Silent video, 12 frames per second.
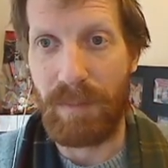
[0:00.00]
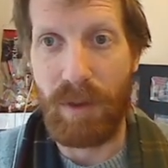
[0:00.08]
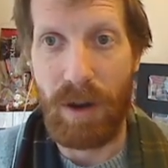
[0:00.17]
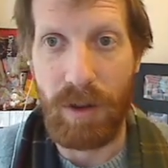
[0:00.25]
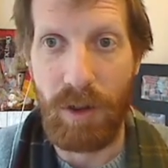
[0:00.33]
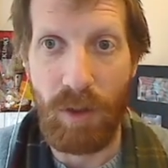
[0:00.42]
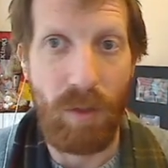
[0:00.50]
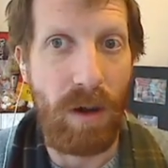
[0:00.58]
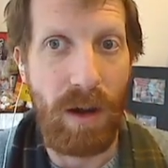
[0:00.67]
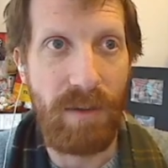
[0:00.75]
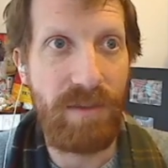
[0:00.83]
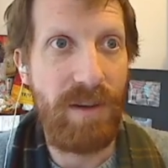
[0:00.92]
proc go
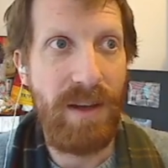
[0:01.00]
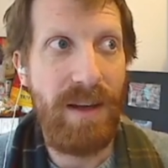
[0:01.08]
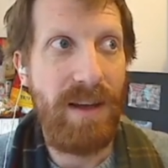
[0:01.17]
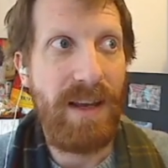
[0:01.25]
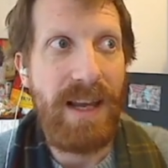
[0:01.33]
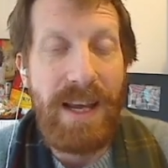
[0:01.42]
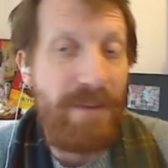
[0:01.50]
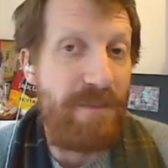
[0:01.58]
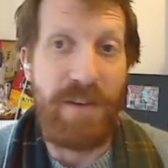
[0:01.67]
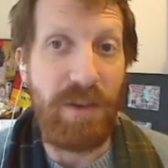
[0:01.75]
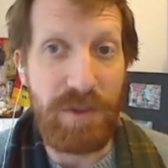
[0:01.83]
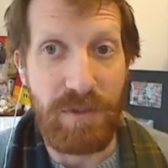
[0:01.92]
off, it
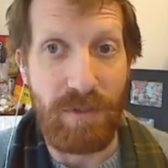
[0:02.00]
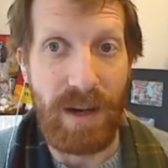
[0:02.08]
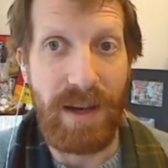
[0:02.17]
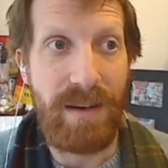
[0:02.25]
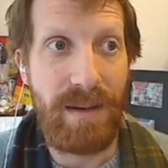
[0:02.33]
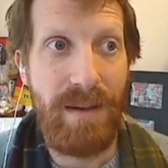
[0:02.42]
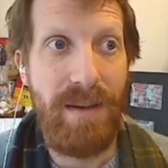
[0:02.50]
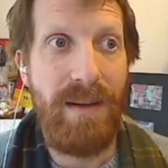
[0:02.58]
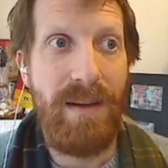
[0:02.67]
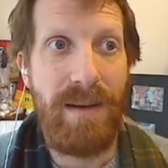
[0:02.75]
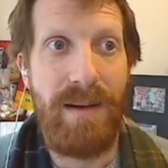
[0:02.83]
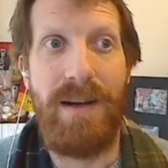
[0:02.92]
feels great.
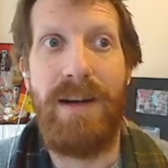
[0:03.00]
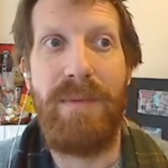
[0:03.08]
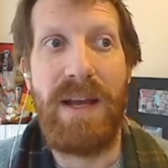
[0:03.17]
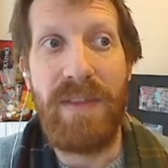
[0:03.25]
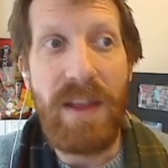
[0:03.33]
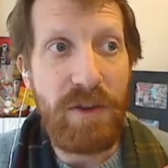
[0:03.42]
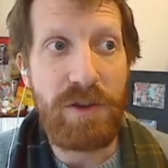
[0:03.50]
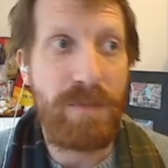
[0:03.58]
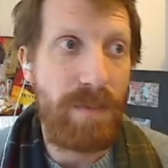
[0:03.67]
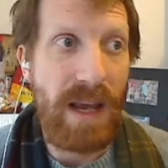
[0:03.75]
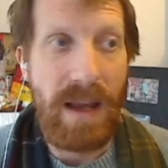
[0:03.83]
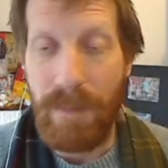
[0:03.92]
And then there's
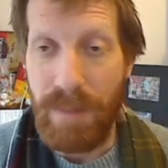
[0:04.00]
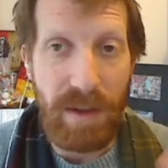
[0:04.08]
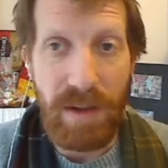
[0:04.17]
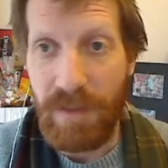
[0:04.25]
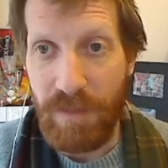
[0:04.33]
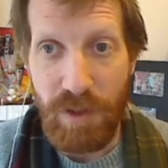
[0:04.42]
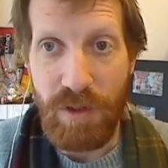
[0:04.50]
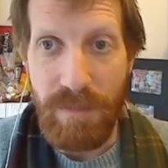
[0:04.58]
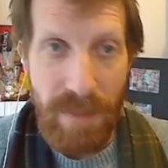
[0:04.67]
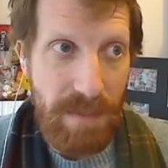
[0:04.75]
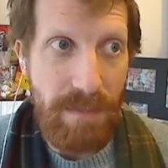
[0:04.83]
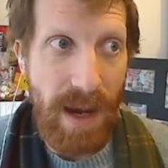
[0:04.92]
ability for you to
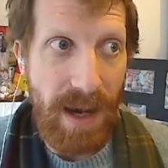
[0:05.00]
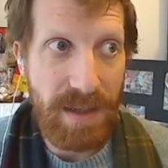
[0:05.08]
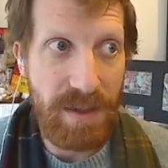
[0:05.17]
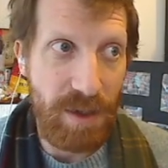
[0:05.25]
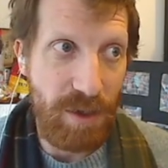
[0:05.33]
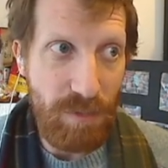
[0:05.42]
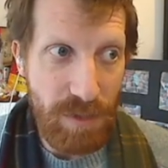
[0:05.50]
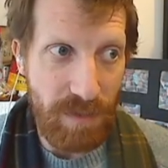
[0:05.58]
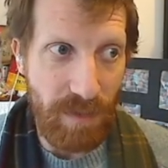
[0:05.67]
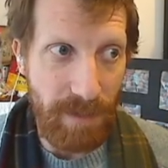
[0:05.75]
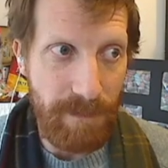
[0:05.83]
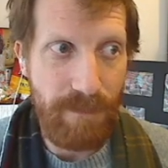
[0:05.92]
min-max the use of
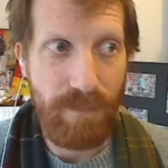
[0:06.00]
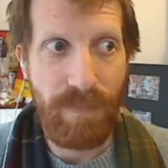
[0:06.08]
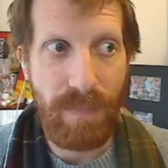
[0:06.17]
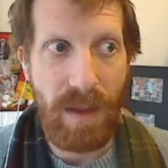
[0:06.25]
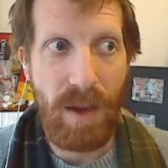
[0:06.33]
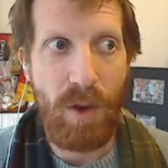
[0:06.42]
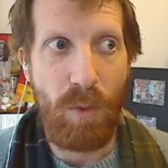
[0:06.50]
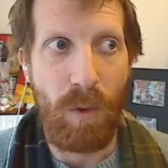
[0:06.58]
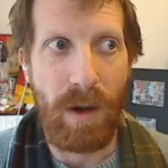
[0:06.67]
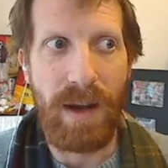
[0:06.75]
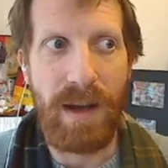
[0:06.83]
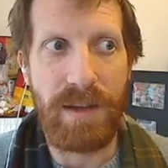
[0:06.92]
it.
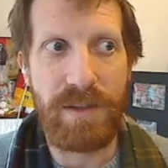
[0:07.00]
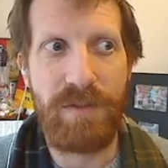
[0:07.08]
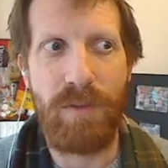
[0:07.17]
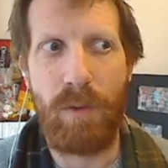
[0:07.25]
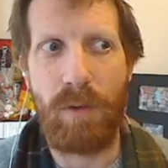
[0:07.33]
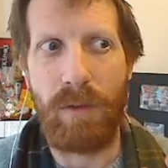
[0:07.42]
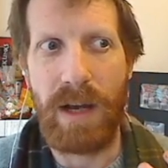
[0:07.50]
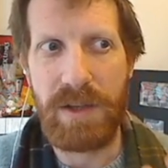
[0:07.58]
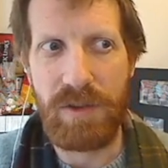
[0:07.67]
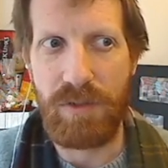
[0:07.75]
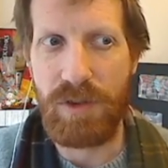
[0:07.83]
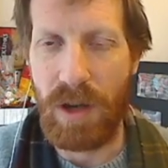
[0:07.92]
Whereas for
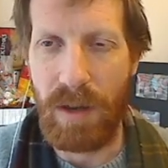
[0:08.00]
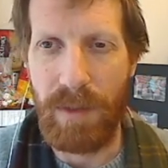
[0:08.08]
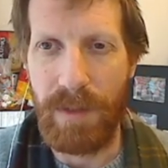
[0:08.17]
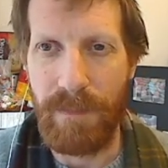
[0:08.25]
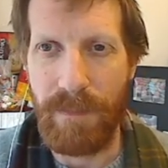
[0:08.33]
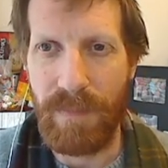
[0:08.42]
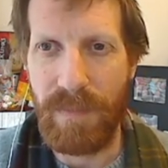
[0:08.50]
Resto Shaman,